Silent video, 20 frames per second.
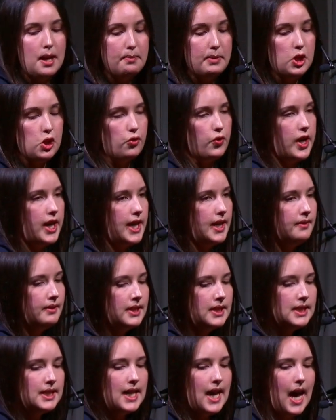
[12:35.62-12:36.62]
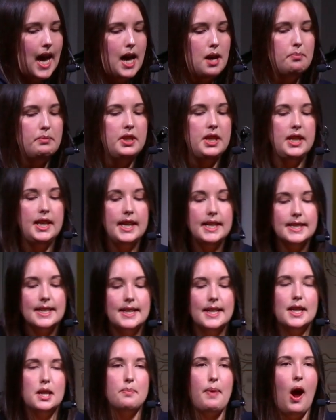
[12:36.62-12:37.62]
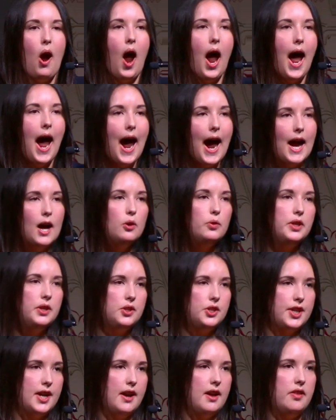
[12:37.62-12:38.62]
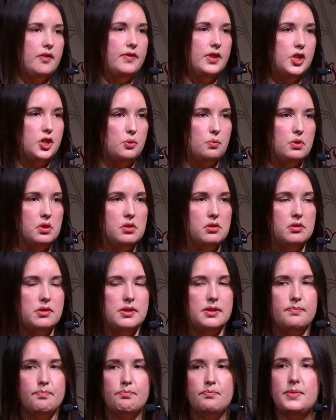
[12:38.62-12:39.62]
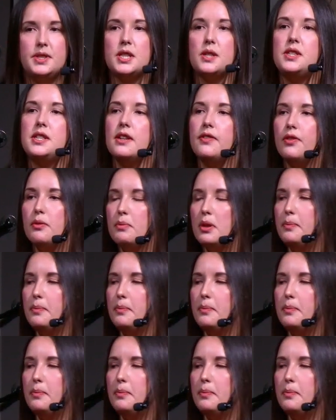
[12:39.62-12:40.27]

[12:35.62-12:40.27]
imagery. You need to think about how you share the visuals. So different